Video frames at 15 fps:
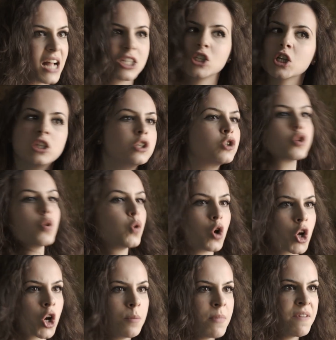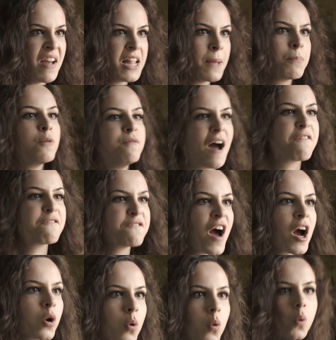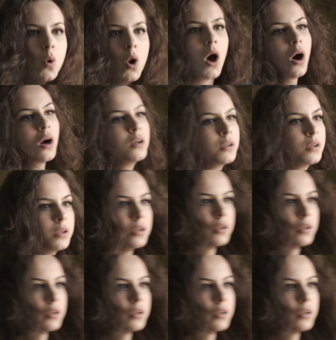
So, just because you see these antics on the big screen,